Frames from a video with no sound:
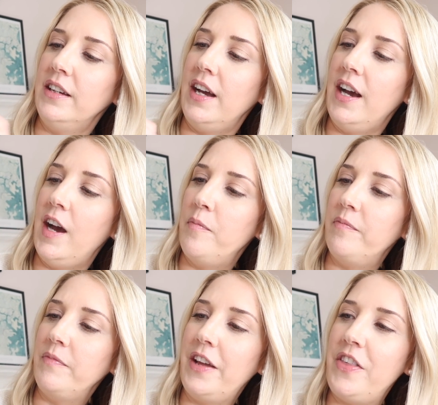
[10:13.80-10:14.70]

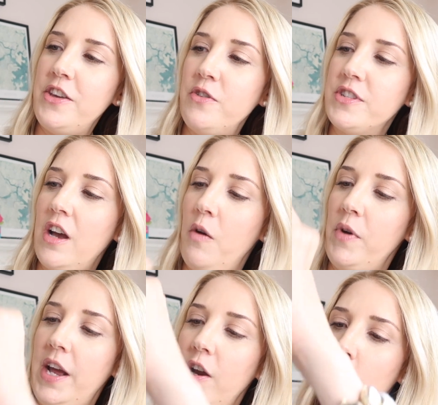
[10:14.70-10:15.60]
I think you saw
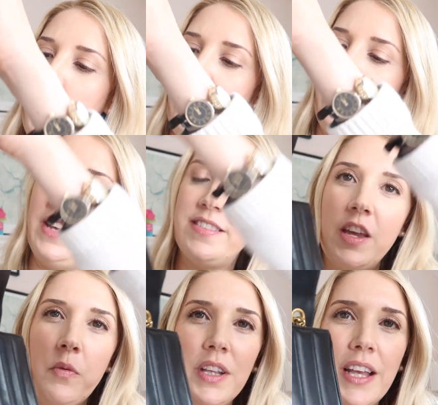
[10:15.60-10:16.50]
when I opened this,
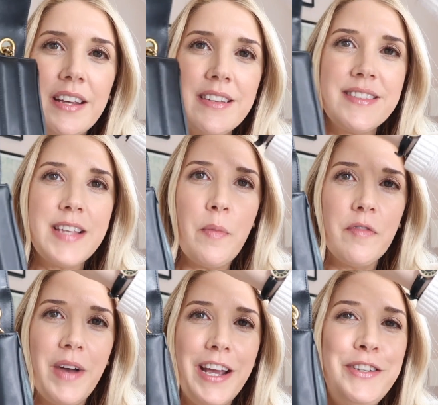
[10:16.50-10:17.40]
there were like some
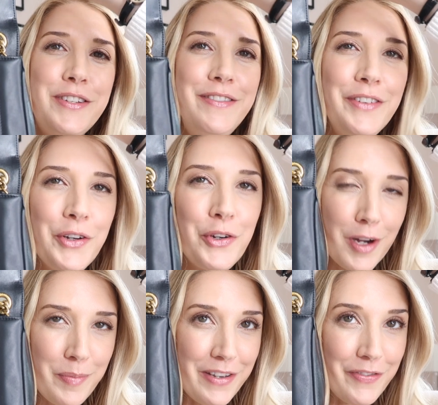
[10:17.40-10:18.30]
of my
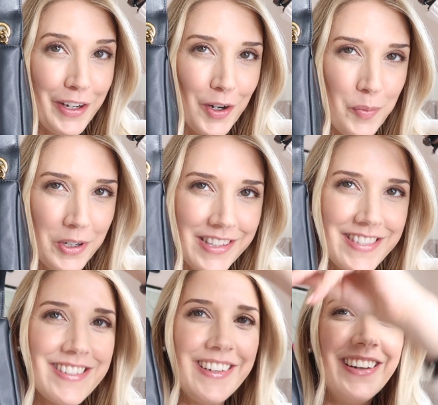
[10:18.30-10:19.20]
grubby
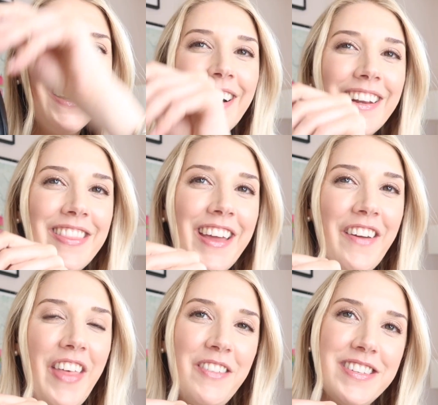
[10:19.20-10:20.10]
fingerprints on in
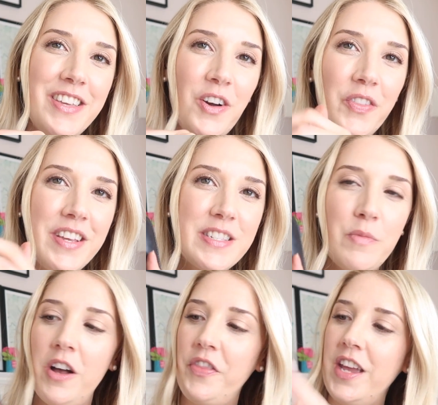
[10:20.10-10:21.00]
there. That was the only
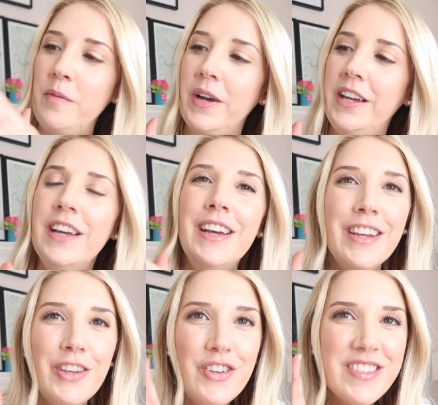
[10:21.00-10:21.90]
small thing, but
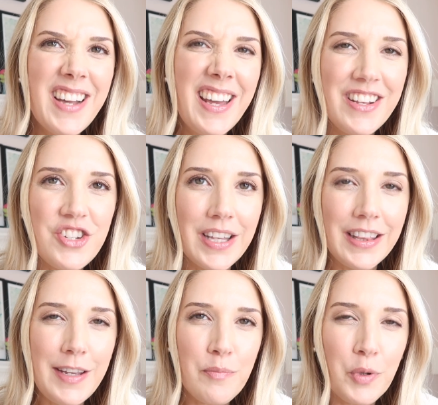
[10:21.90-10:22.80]
you just kind of
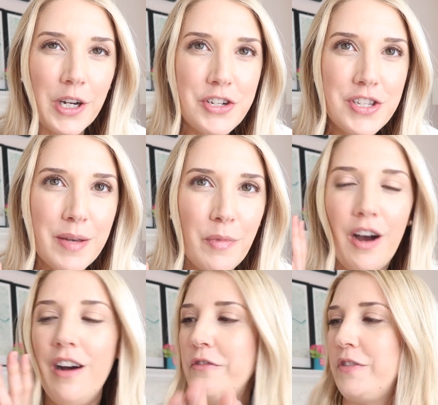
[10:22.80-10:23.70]
gently brush them
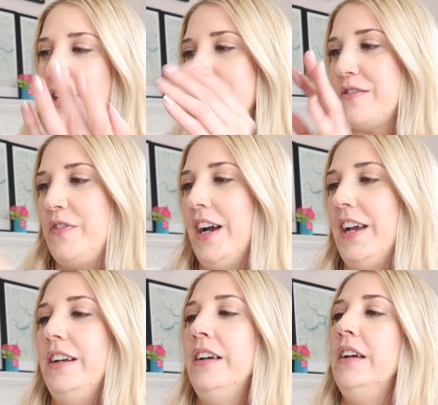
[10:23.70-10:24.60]
off and it's
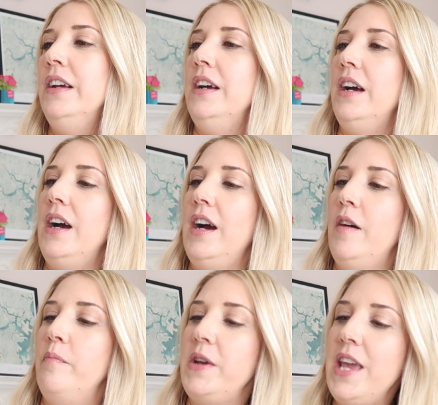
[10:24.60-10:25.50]
fine.
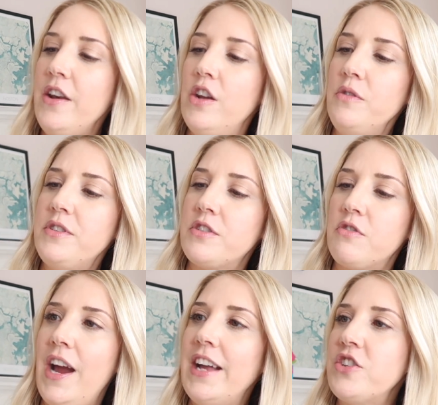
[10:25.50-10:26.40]
But yeah, no
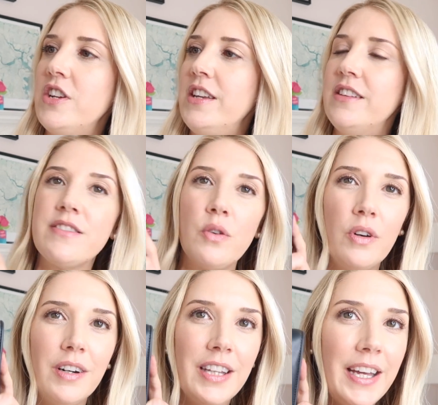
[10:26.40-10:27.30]
scratches
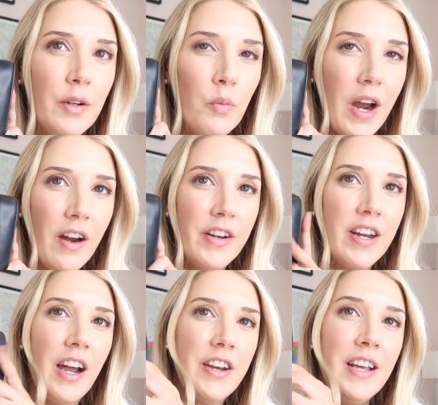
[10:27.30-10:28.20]
or like wear and
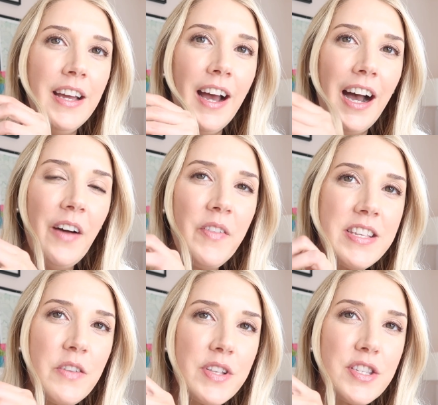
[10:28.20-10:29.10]
tear.
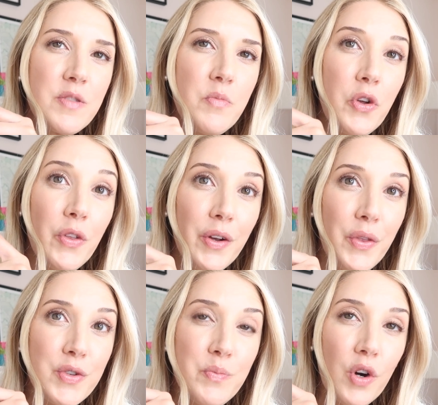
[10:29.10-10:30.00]
Obviously if it's smoother,
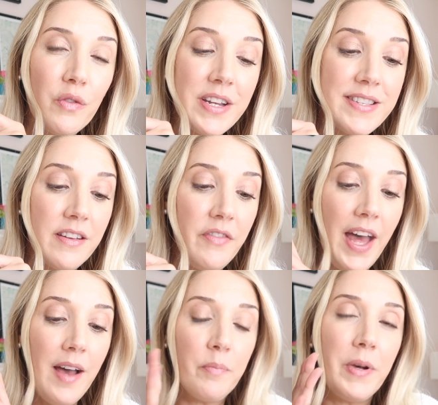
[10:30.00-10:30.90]
there's more risk of
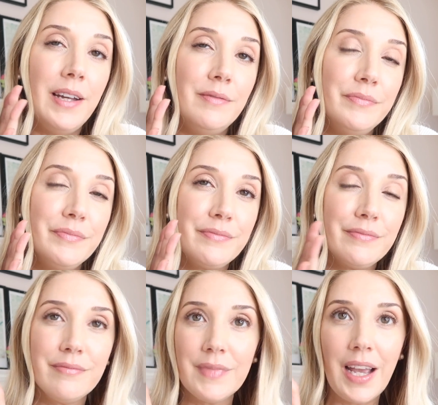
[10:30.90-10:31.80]
that, but
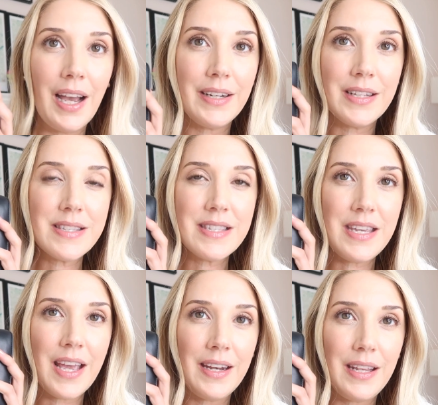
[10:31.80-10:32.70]
I didn't
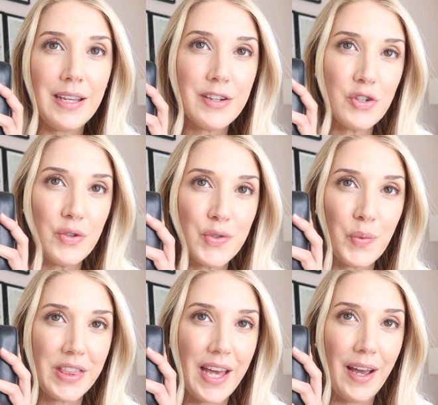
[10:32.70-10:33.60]
see any issues
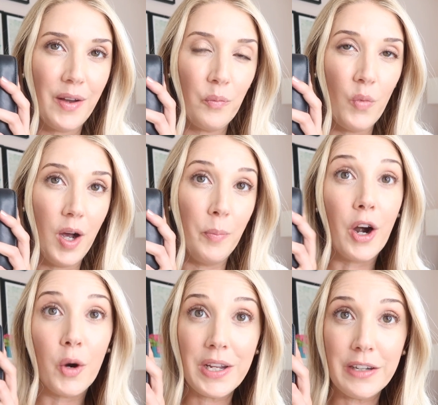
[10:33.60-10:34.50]
with that while
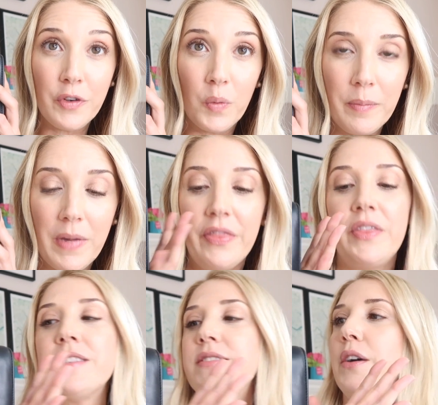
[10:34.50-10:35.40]
borrowing it for 1
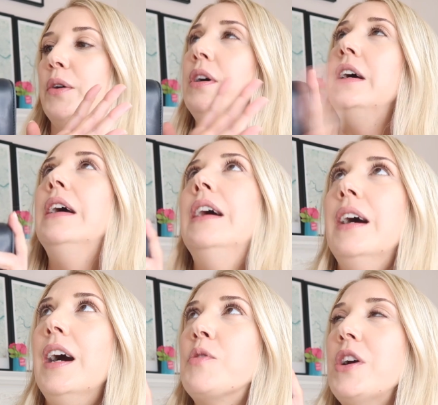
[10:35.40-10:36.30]
month. So
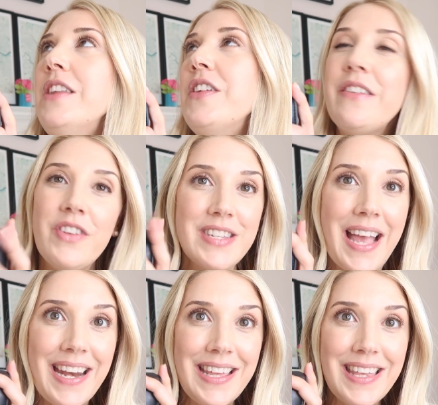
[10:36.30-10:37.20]
I'm trying to think if there's
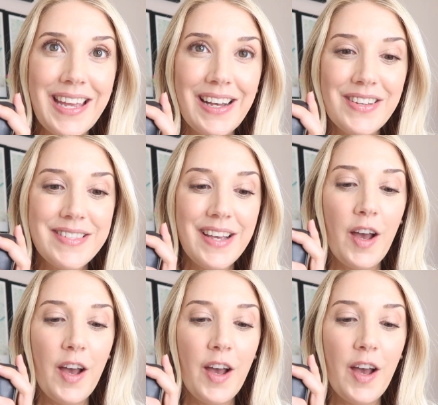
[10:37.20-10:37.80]
anything else.